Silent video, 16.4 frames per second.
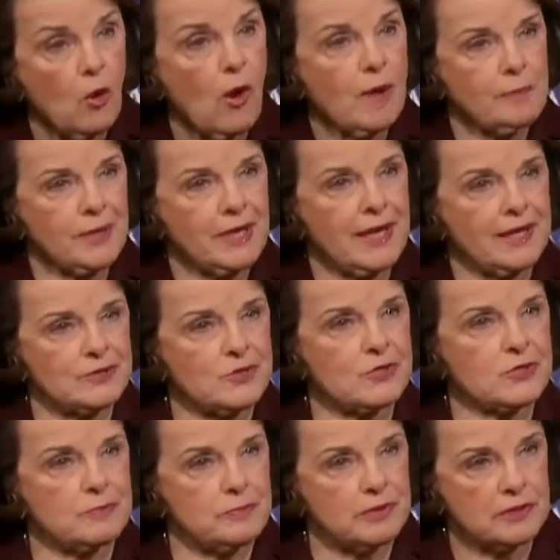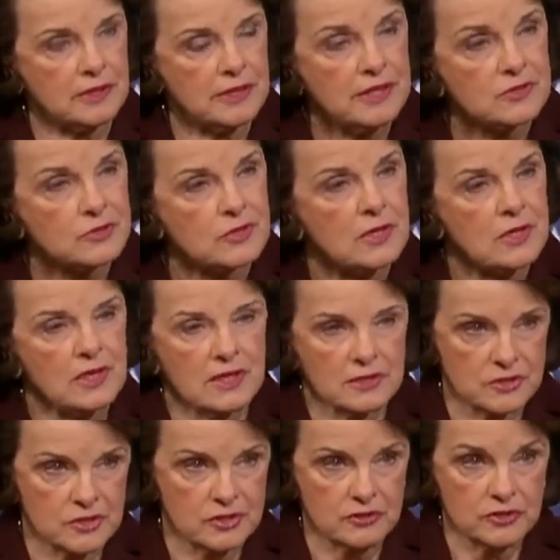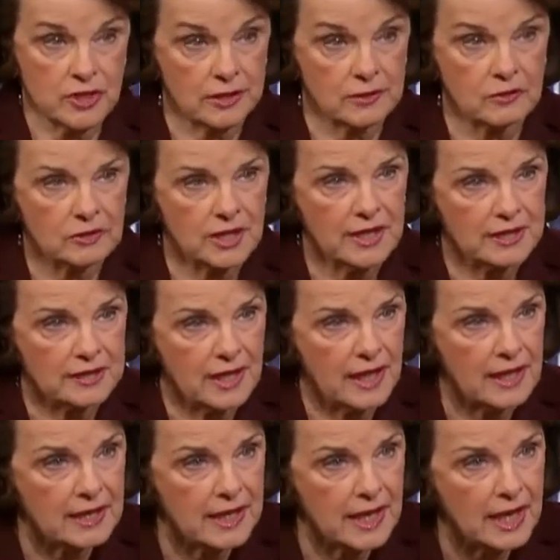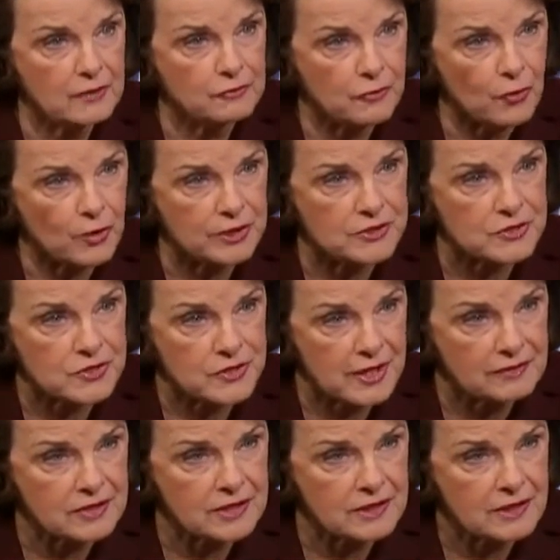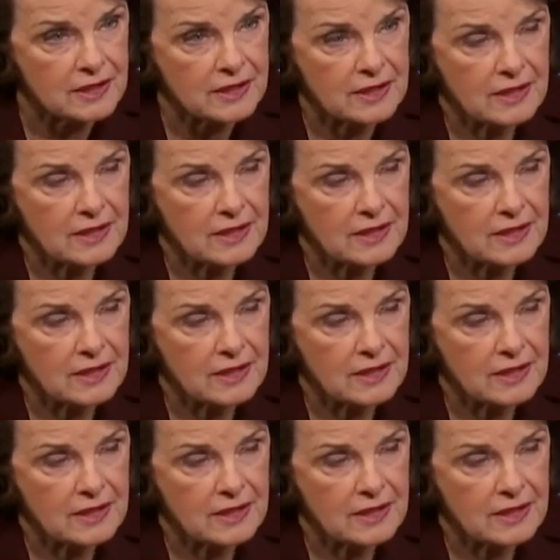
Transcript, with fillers: go up against the police, it's generally an AK-47.